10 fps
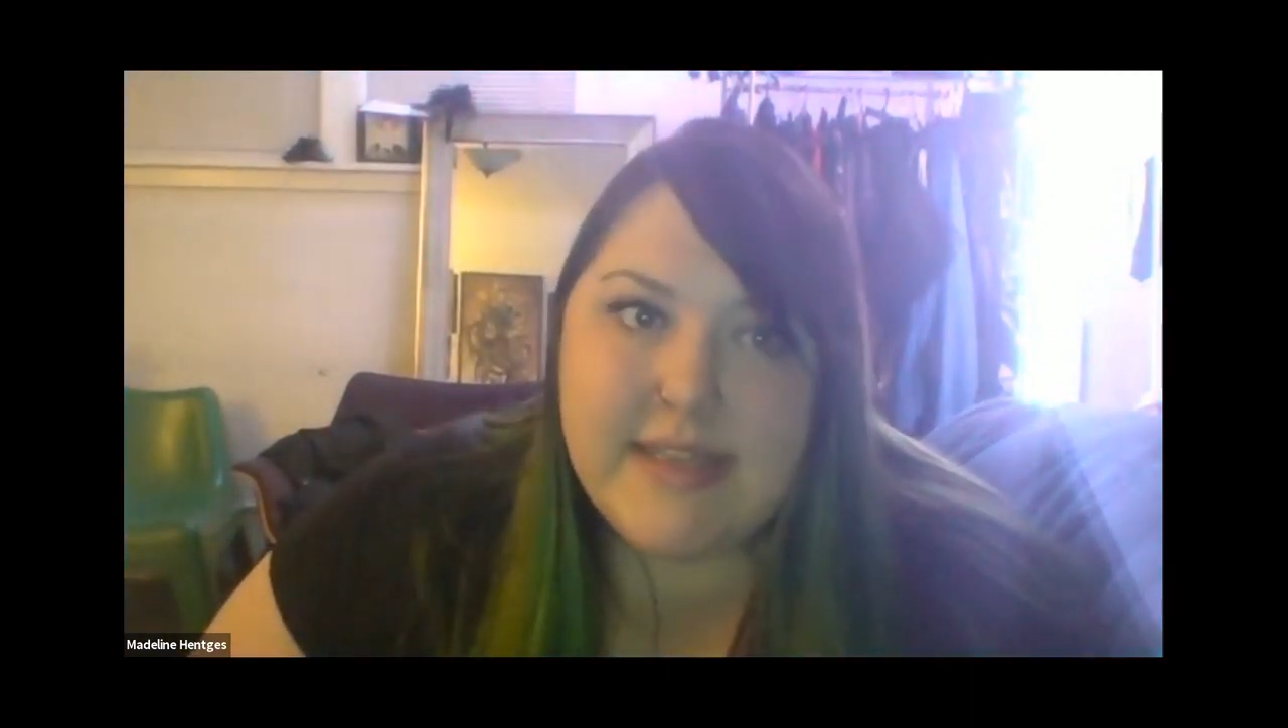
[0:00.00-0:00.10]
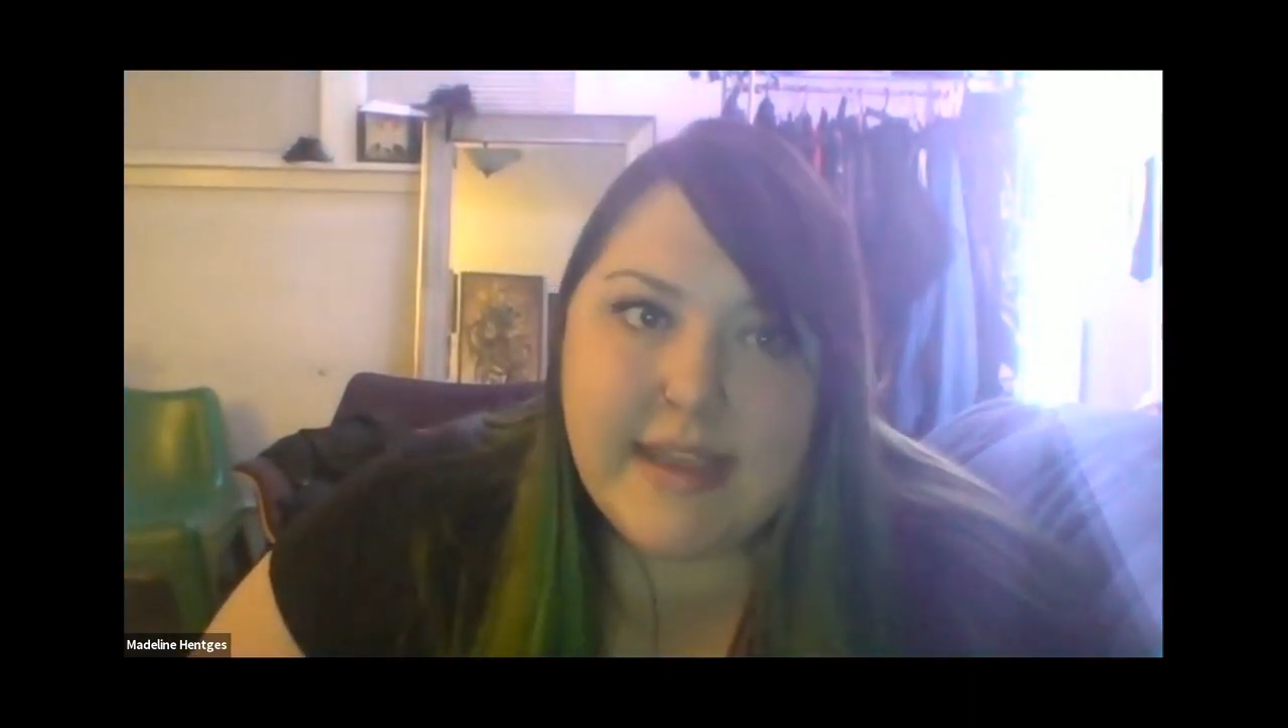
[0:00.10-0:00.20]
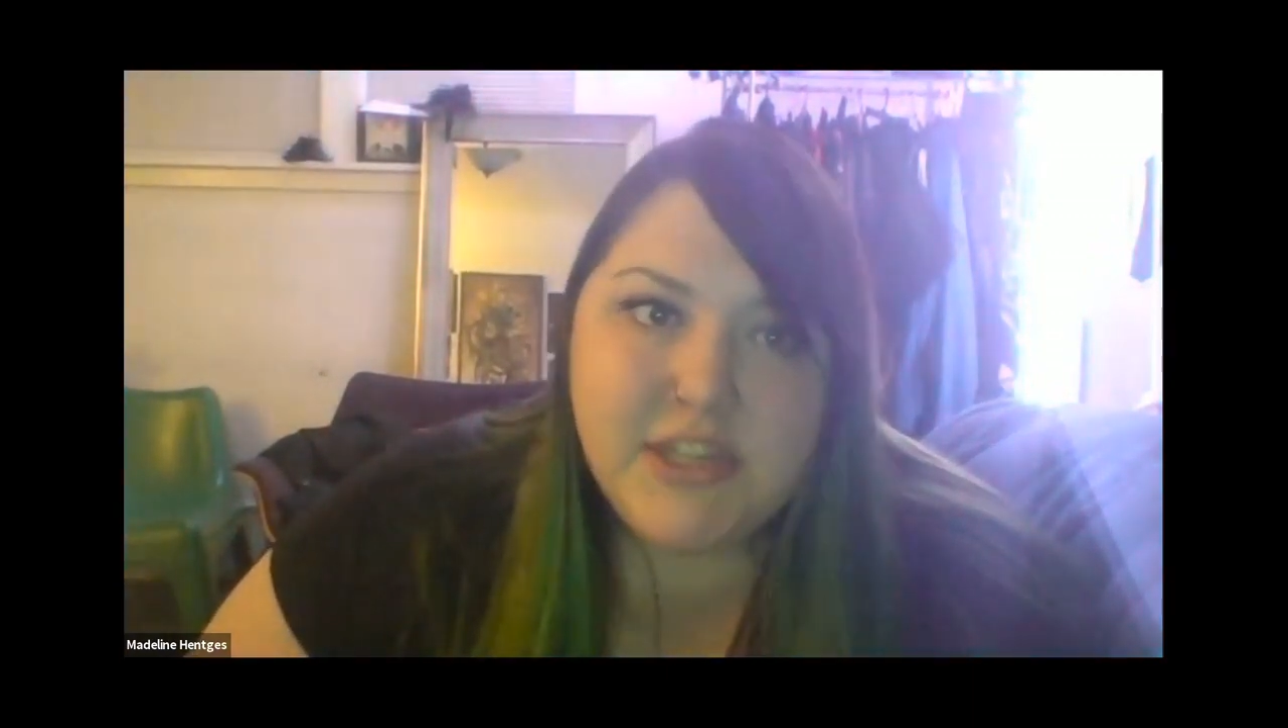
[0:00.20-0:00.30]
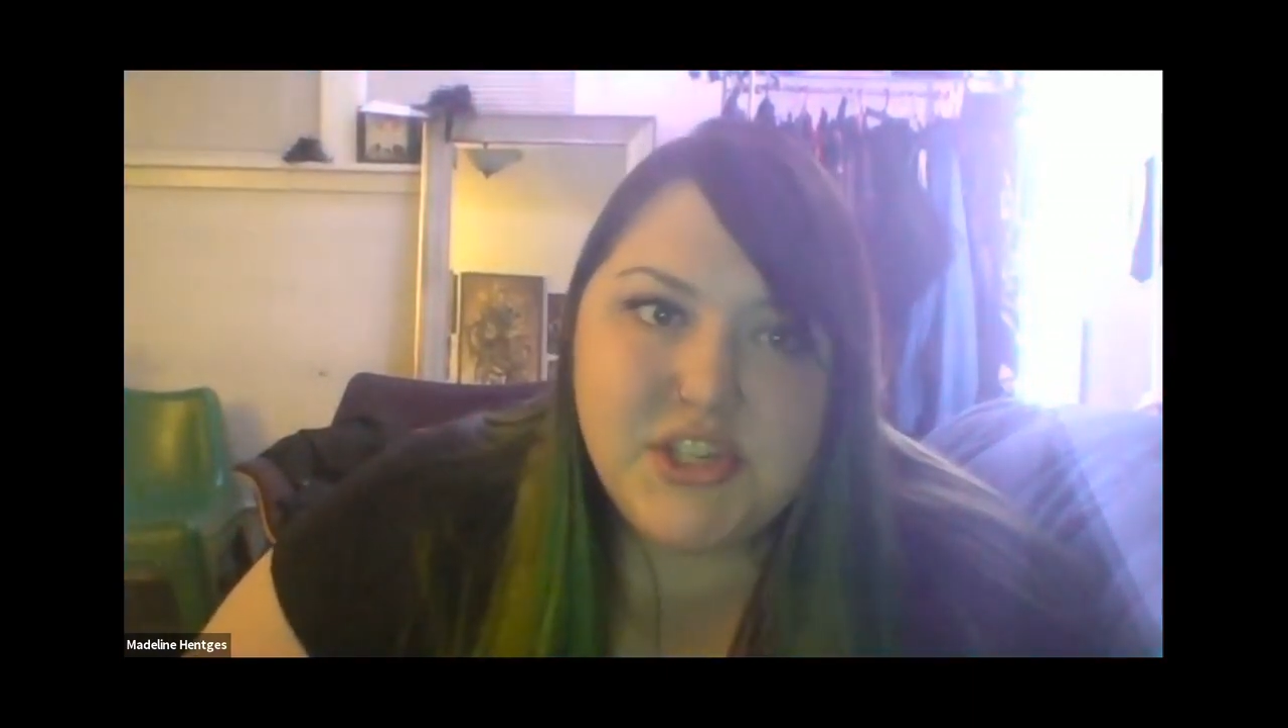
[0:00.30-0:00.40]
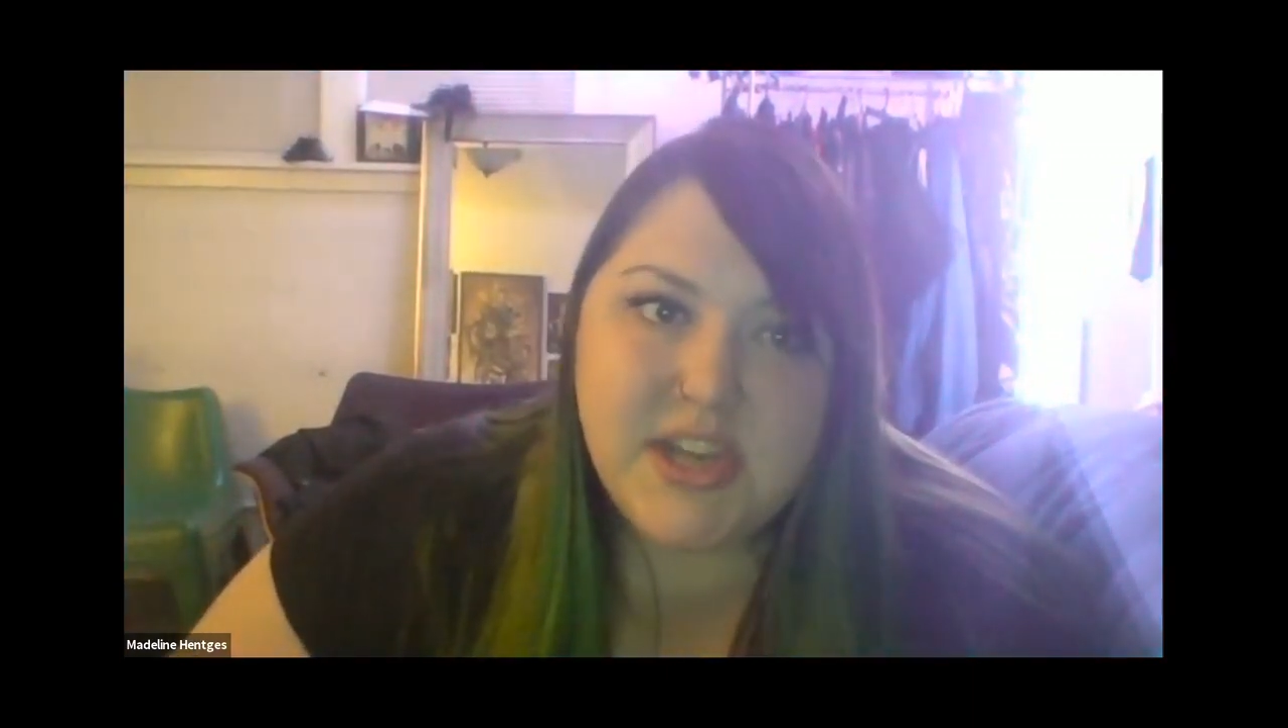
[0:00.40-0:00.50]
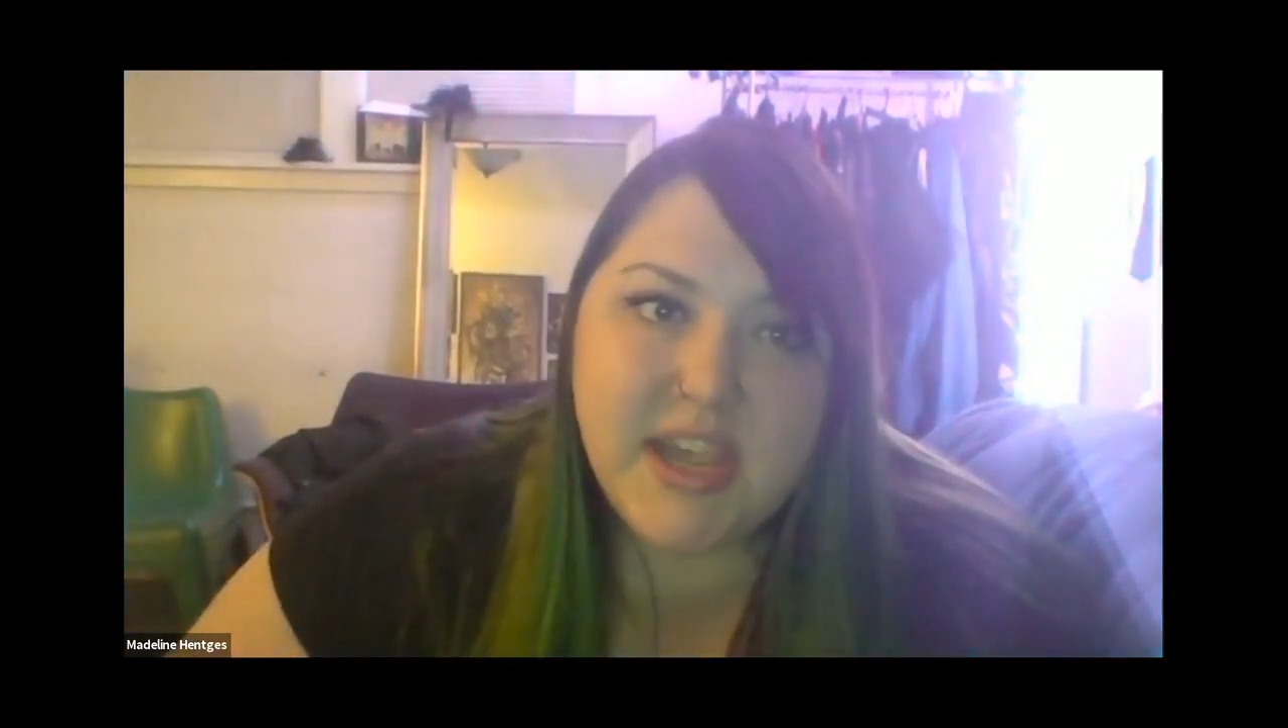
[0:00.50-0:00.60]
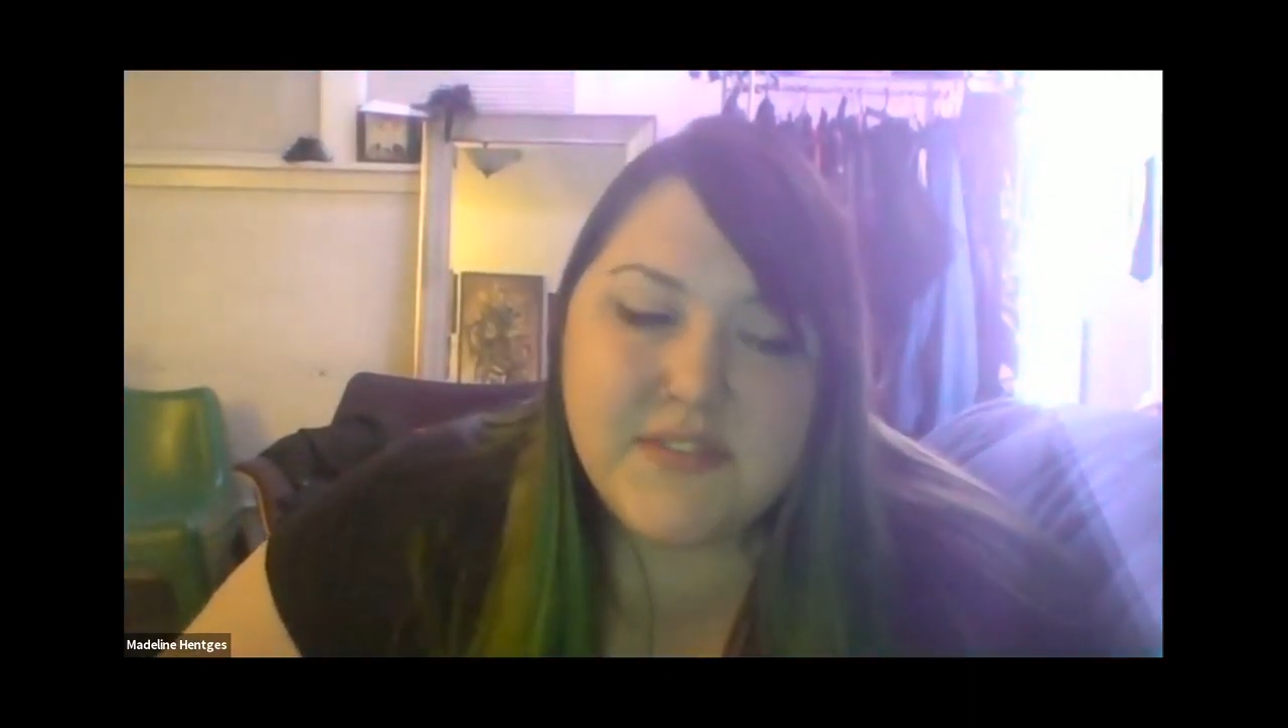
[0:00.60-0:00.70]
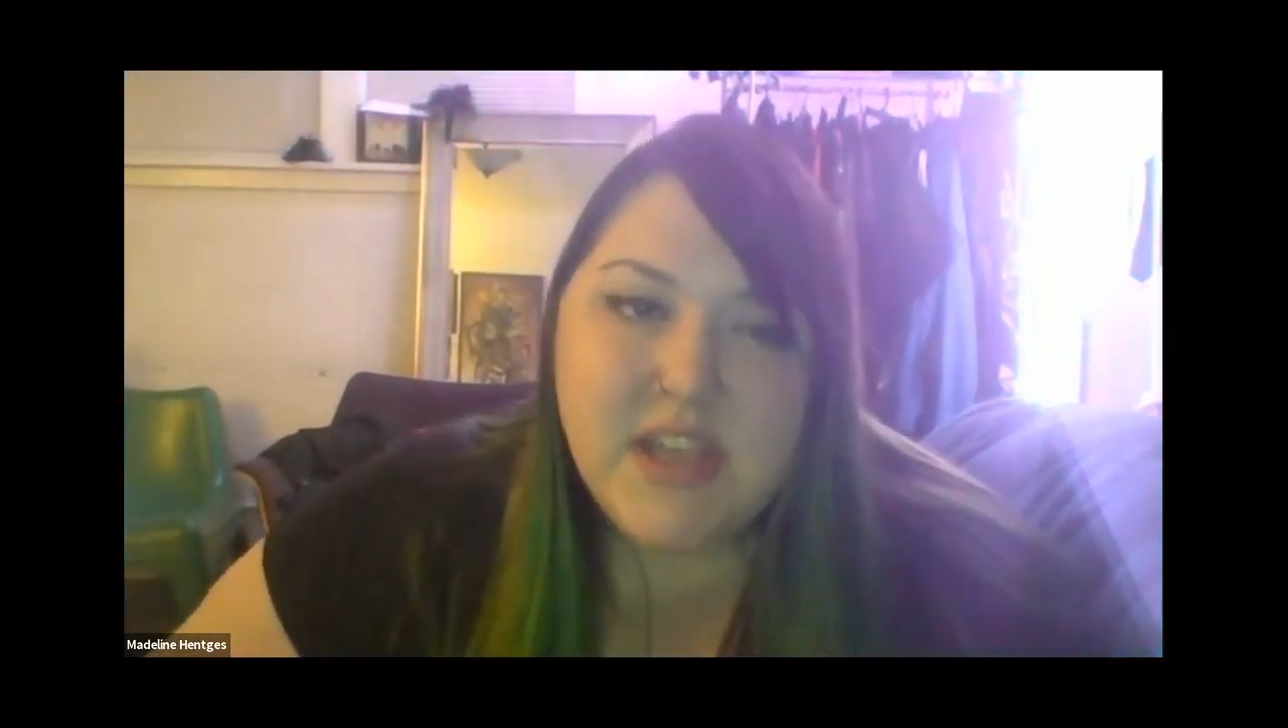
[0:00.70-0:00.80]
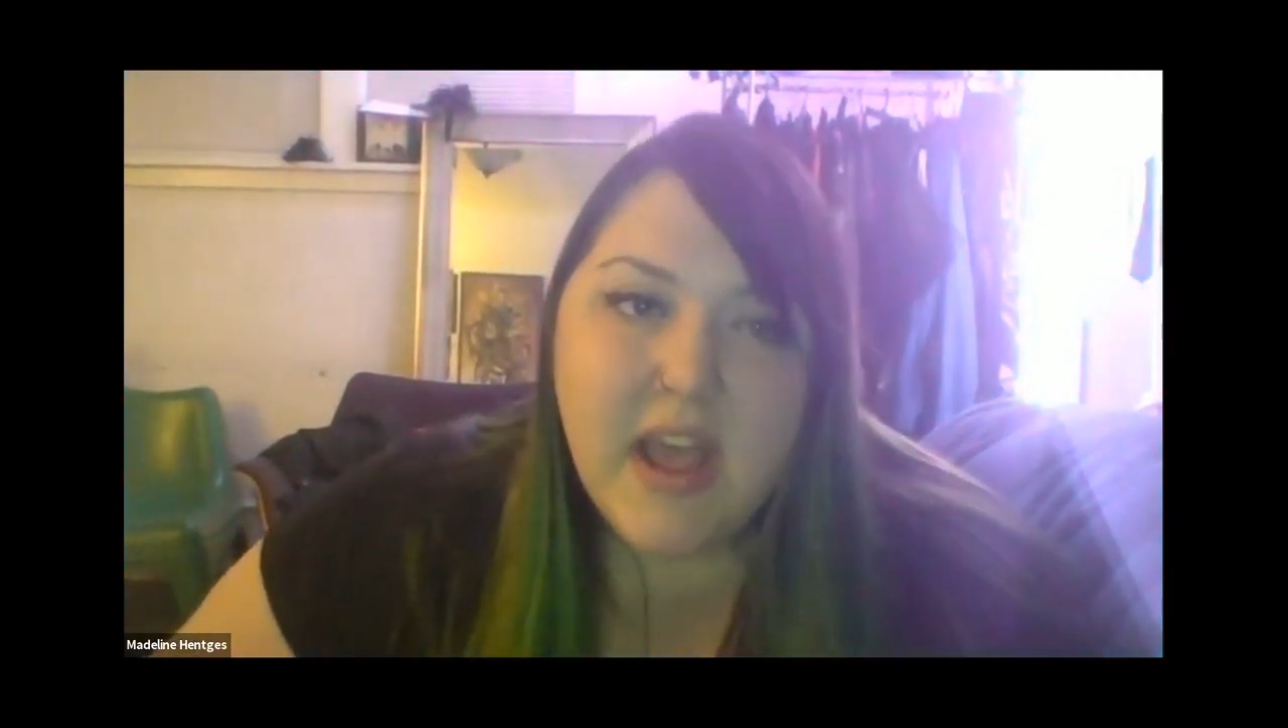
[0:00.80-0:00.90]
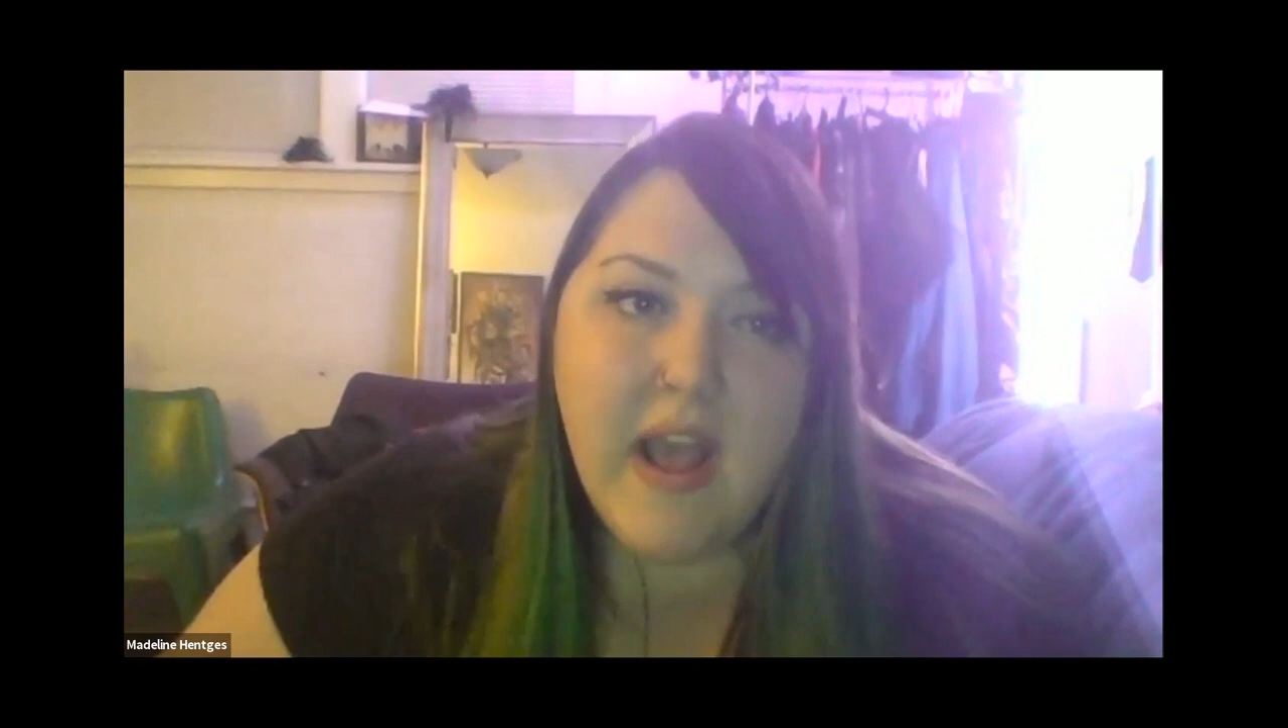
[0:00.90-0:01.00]
second
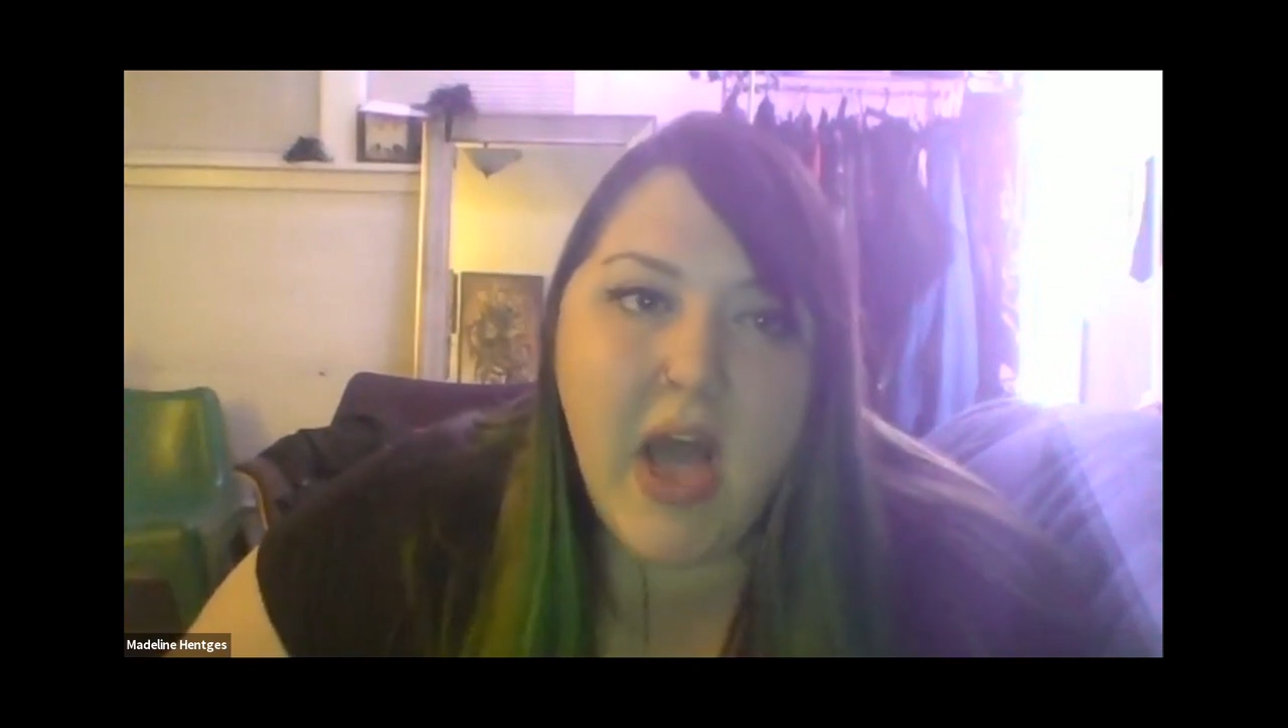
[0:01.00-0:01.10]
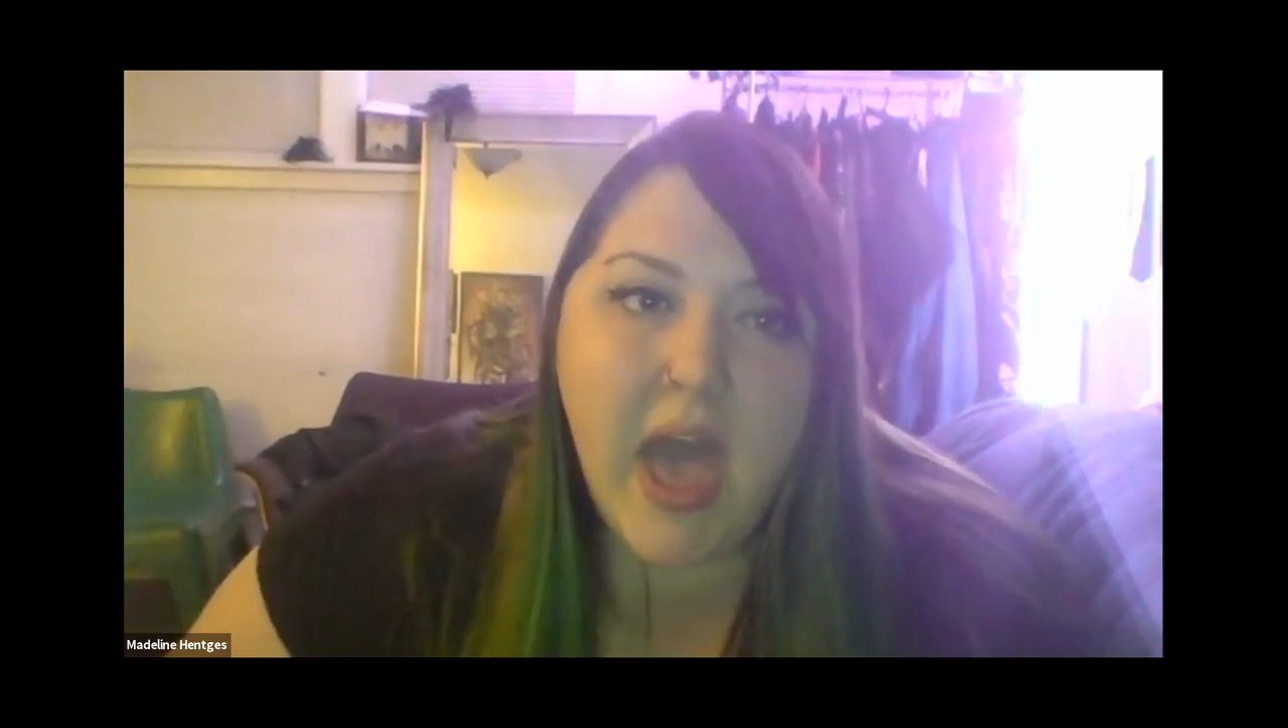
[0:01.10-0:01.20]
shift.